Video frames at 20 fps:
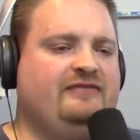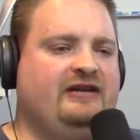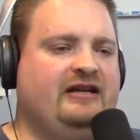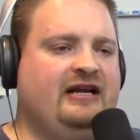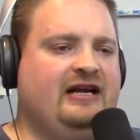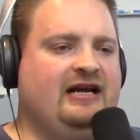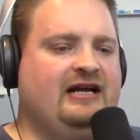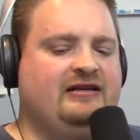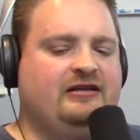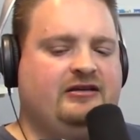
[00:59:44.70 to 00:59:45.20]

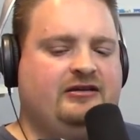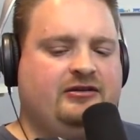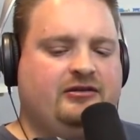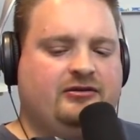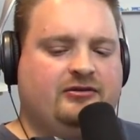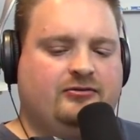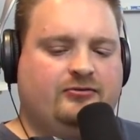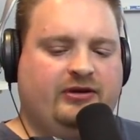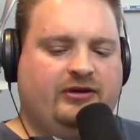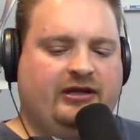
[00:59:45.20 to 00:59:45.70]
It seems like
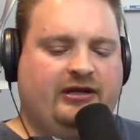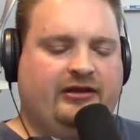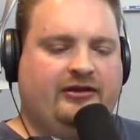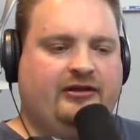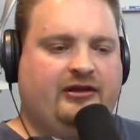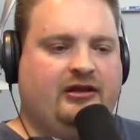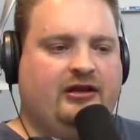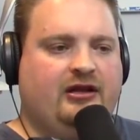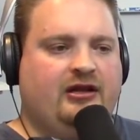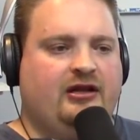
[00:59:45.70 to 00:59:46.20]
most of that
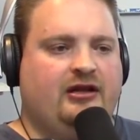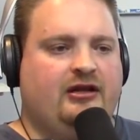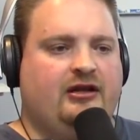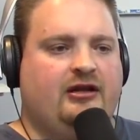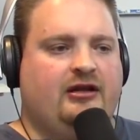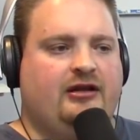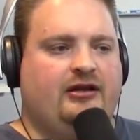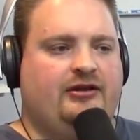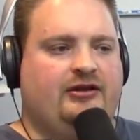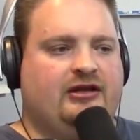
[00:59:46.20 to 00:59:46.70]
has been worked
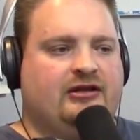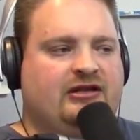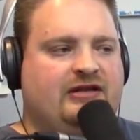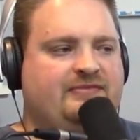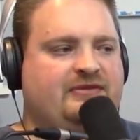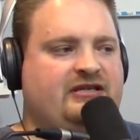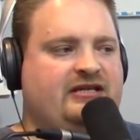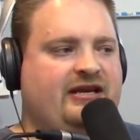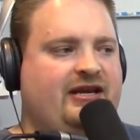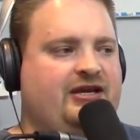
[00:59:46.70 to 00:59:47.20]
out of the
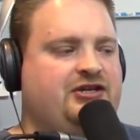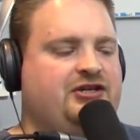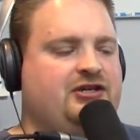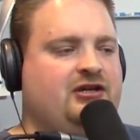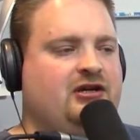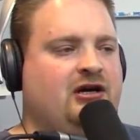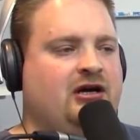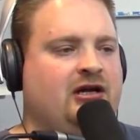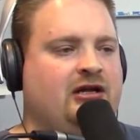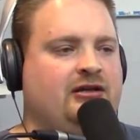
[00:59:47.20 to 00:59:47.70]
system.
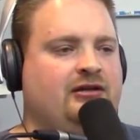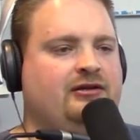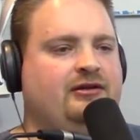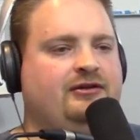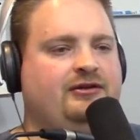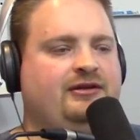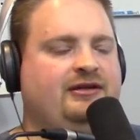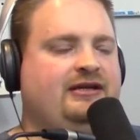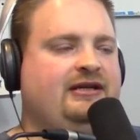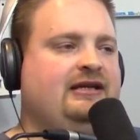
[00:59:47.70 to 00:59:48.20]
A
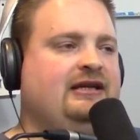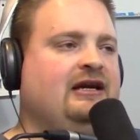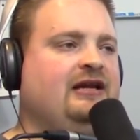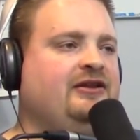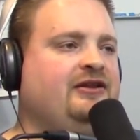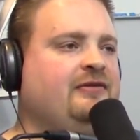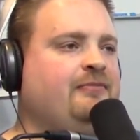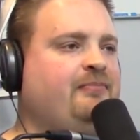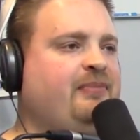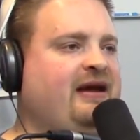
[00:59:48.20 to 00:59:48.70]
lot of it
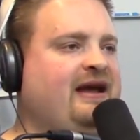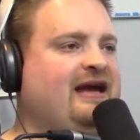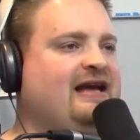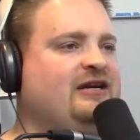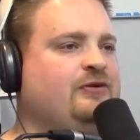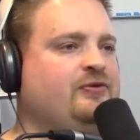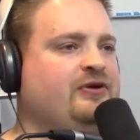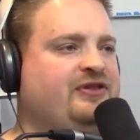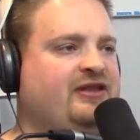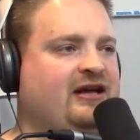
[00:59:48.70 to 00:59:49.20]
had to
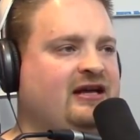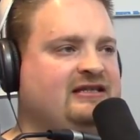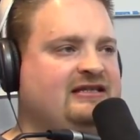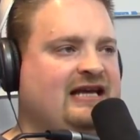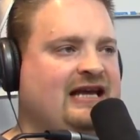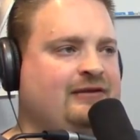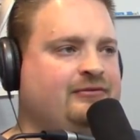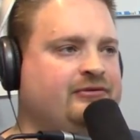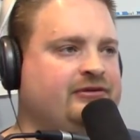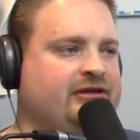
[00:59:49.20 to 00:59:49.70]
do
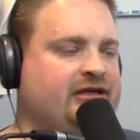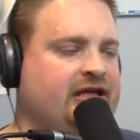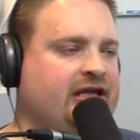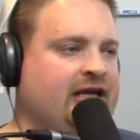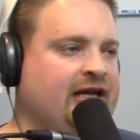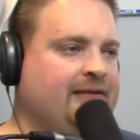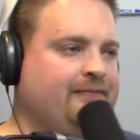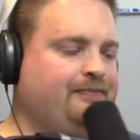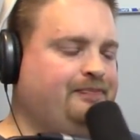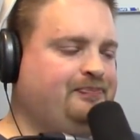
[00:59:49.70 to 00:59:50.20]
with
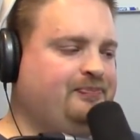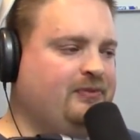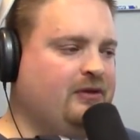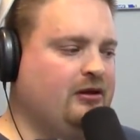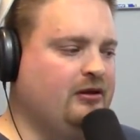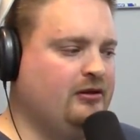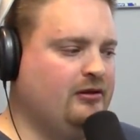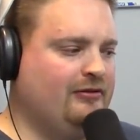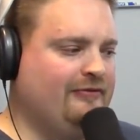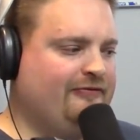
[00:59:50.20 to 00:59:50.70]
the
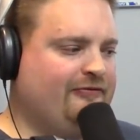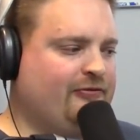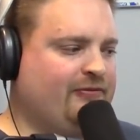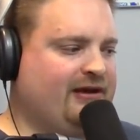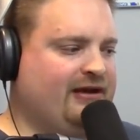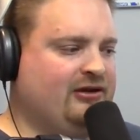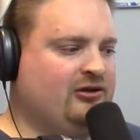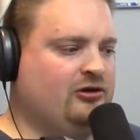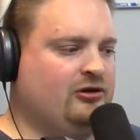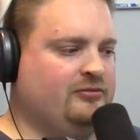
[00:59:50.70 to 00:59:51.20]
limitation
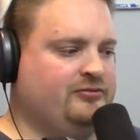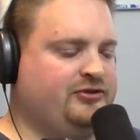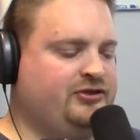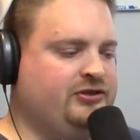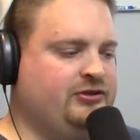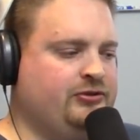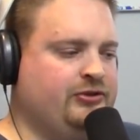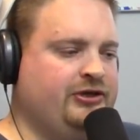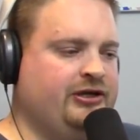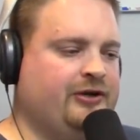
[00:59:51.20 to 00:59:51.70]

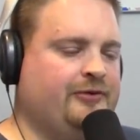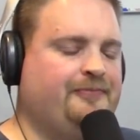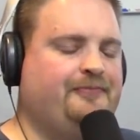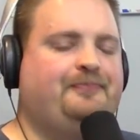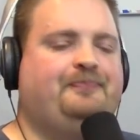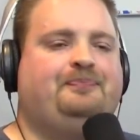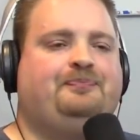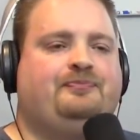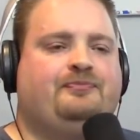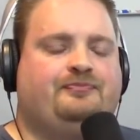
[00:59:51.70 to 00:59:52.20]
on the
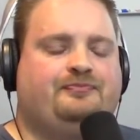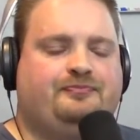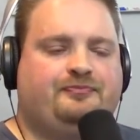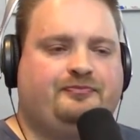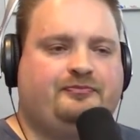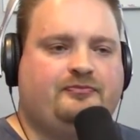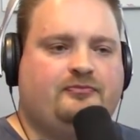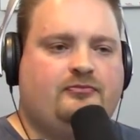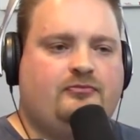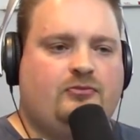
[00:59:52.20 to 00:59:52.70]

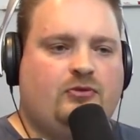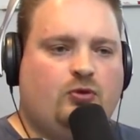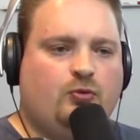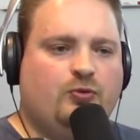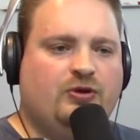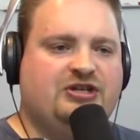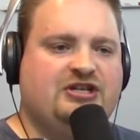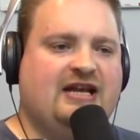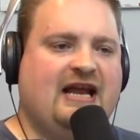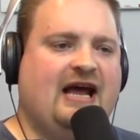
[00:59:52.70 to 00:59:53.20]
bandwidth I was
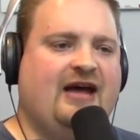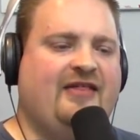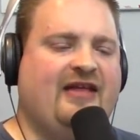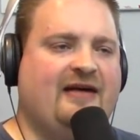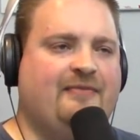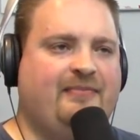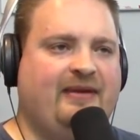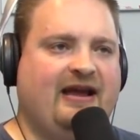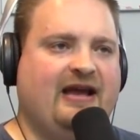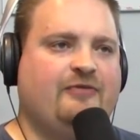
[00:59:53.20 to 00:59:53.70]
able to
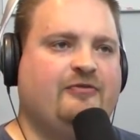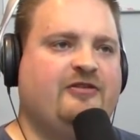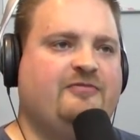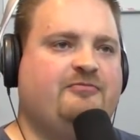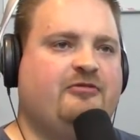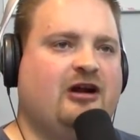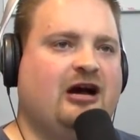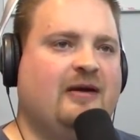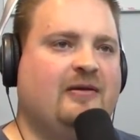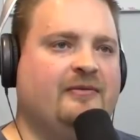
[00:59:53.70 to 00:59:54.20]
get
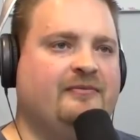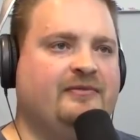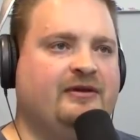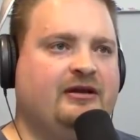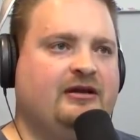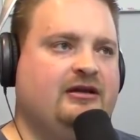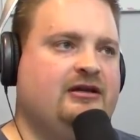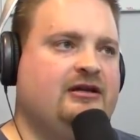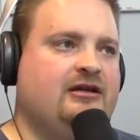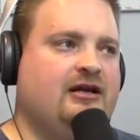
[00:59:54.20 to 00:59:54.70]
for
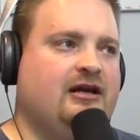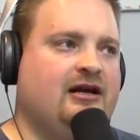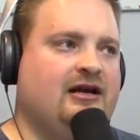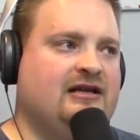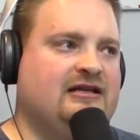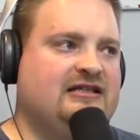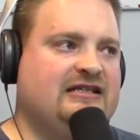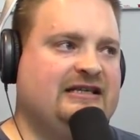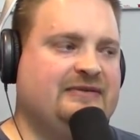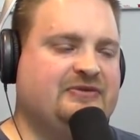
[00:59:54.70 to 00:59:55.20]
my home
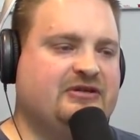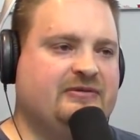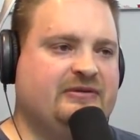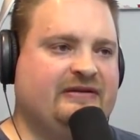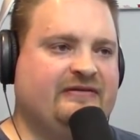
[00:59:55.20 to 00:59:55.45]
studio.